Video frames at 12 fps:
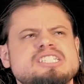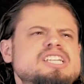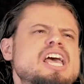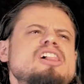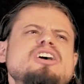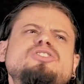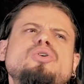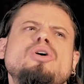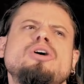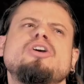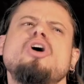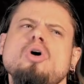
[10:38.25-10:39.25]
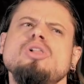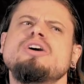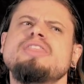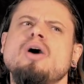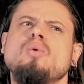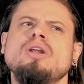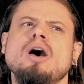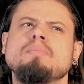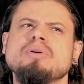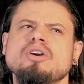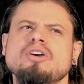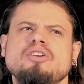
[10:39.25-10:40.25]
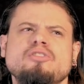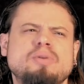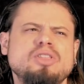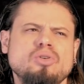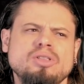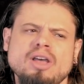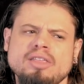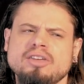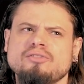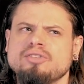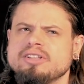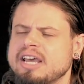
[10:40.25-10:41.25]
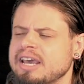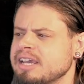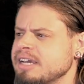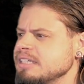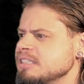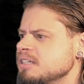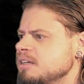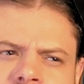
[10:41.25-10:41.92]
Skeletor, go look that one up. Been doing nothing for decades.